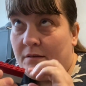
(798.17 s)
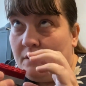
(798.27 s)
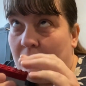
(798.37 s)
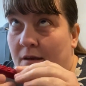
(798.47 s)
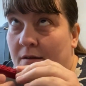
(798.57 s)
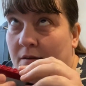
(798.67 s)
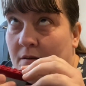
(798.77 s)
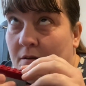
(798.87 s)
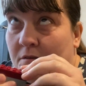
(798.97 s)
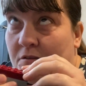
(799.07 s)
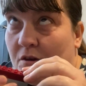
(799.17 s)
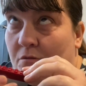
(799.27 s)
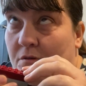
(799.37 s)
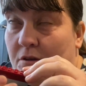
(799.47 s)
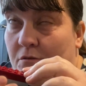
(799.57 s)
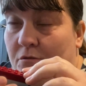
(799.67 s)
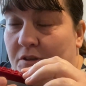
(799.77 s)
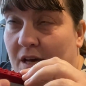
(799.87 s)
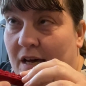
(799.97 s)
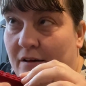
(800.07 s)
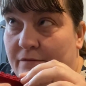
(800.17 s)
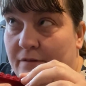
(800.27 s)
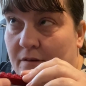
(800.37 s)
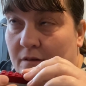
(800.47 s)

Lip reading: Yeah. So you could have,